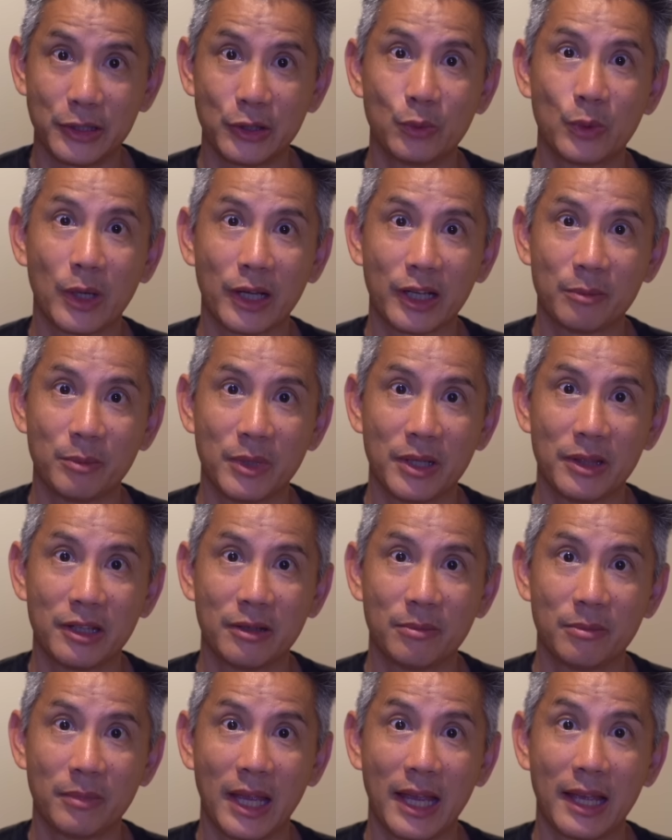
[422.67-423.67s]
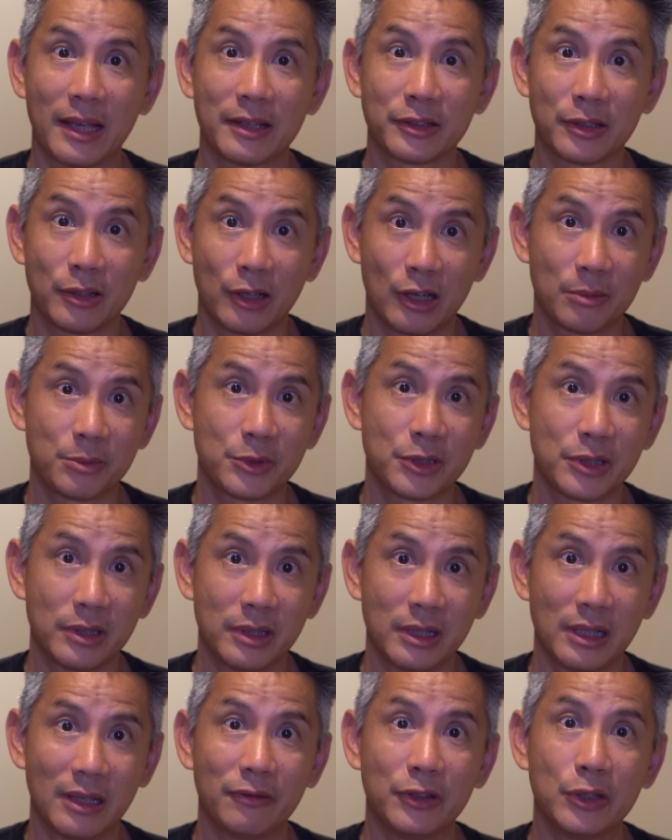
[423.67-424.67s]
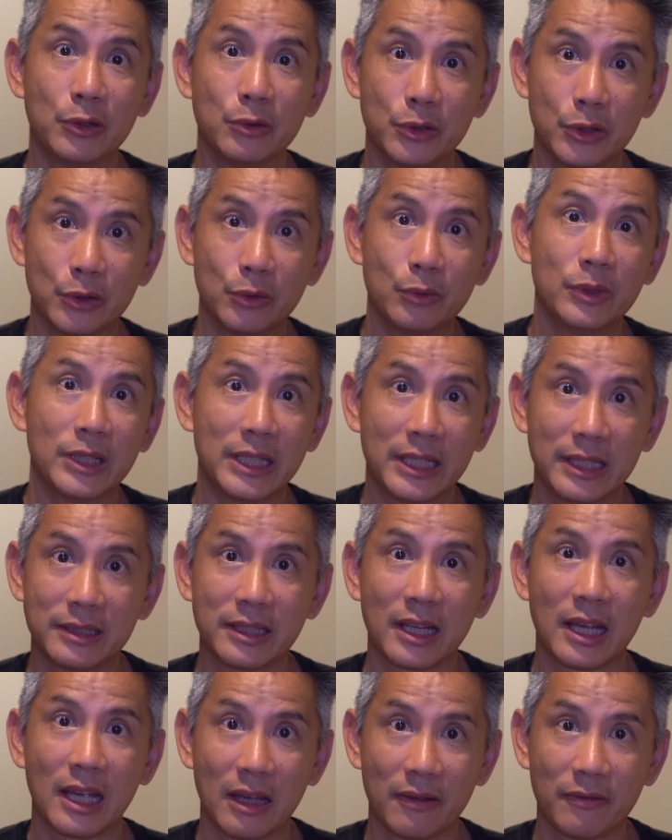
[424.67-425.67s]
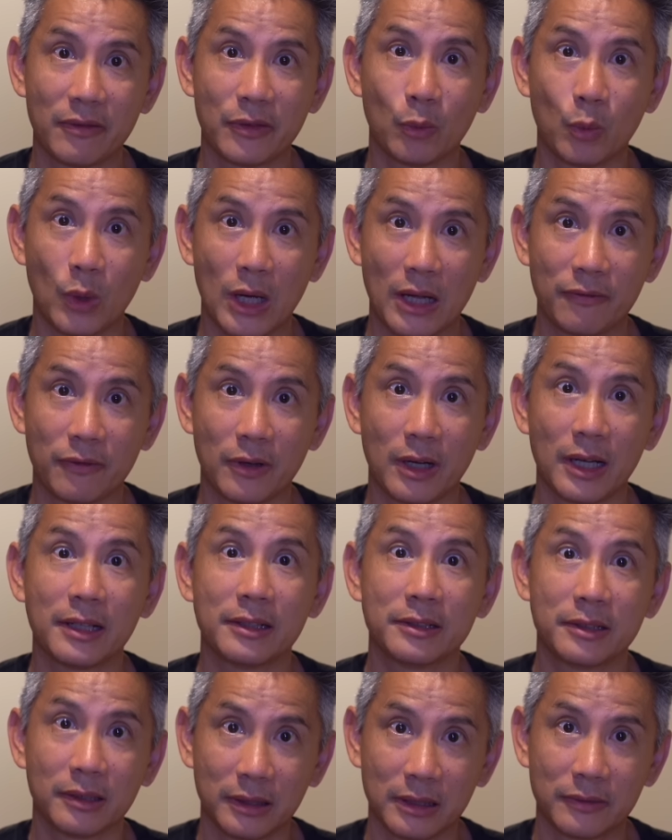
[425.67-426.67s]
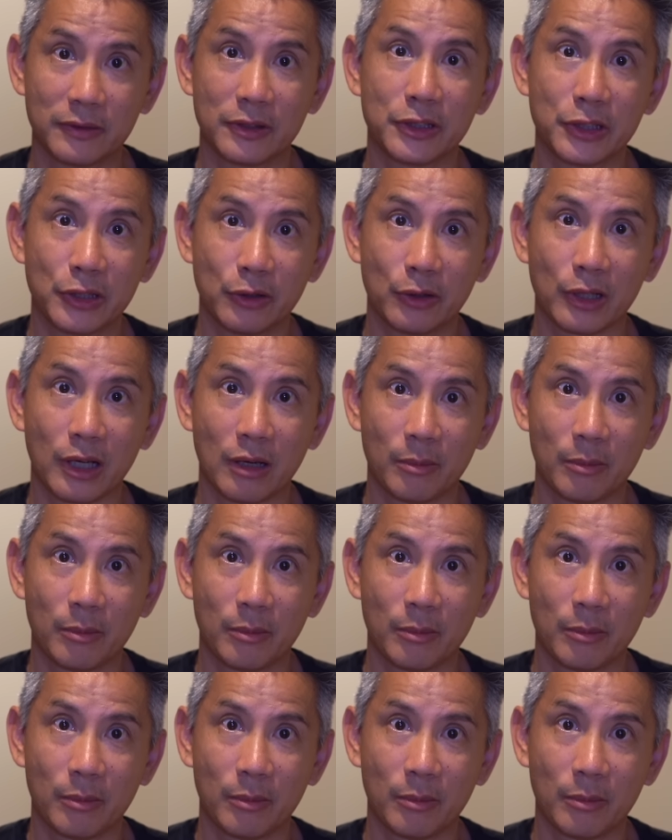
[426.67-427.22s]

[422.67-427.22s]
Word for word: do recommend them as an option if you do need to have the Wi-Fi delivered to your